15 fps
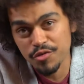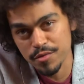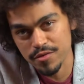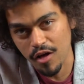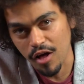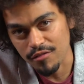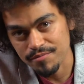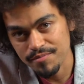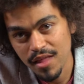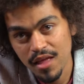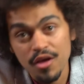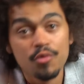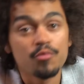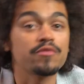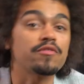Resolve.
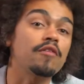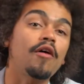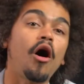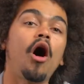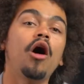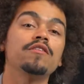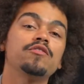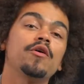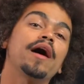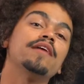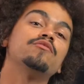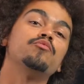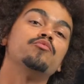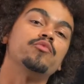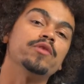Resolve also
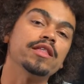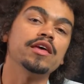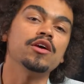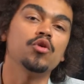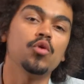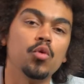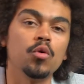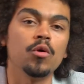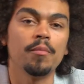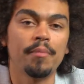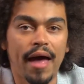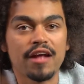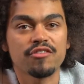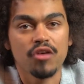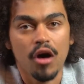has a really cool
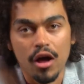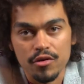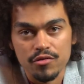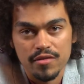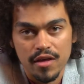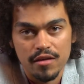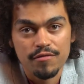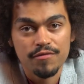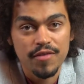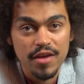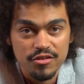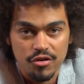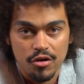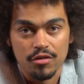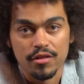batch autosync
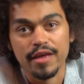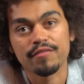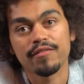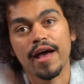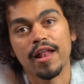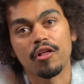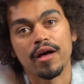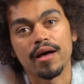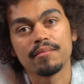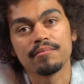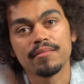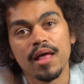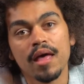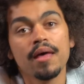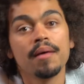feature like Final Cut.
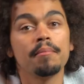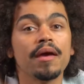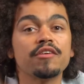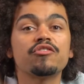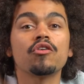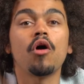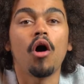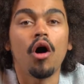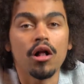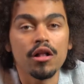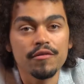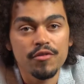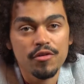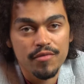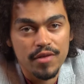Make sure all
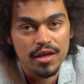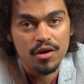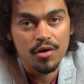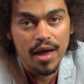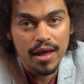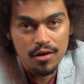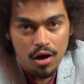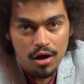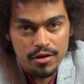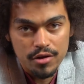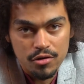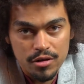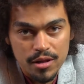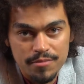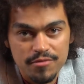of your video and
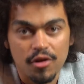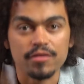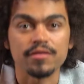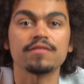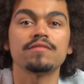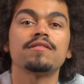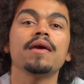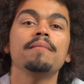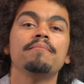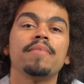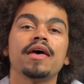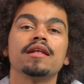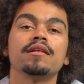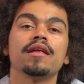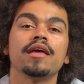audio clips are in the same
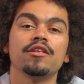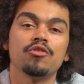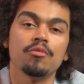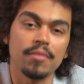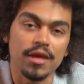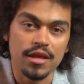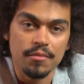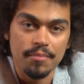bin in your media